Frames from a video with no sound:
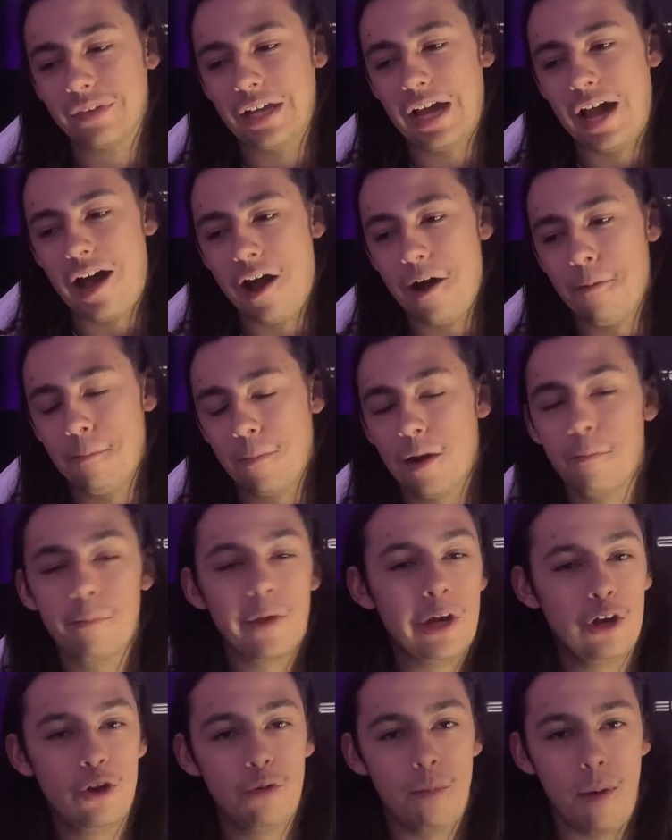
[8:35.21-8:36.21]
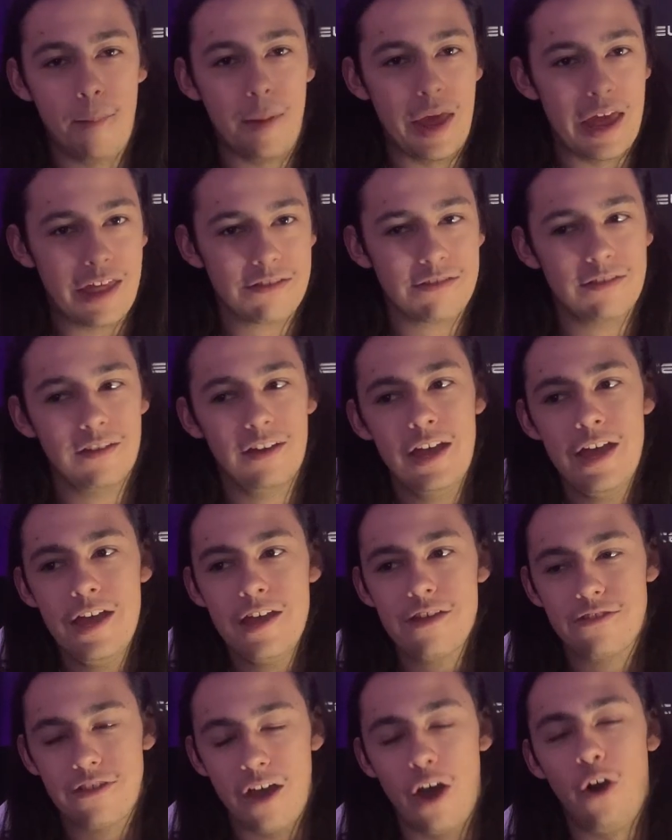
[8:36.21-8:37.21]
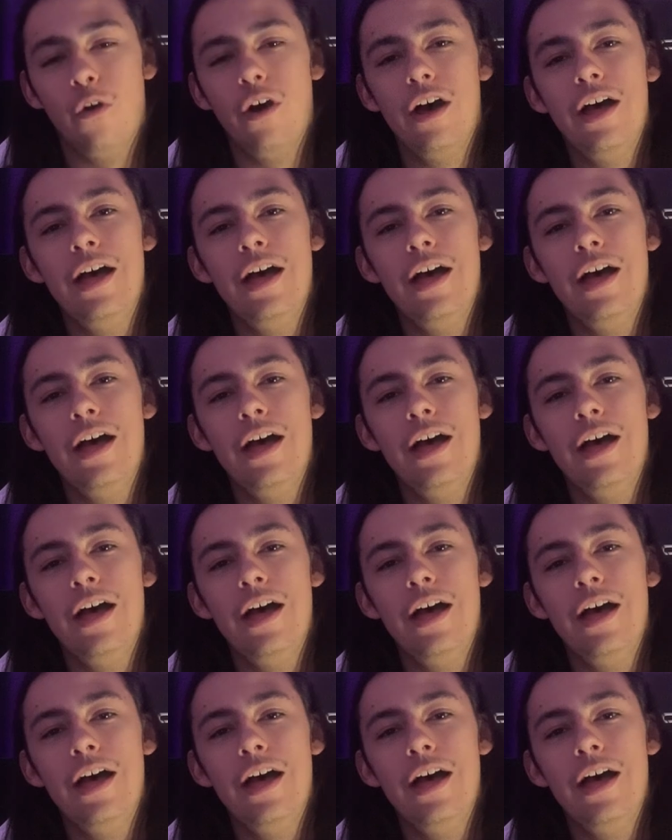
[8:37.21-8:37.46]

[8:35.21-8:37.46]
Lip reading: but I'm gonna do my best. So,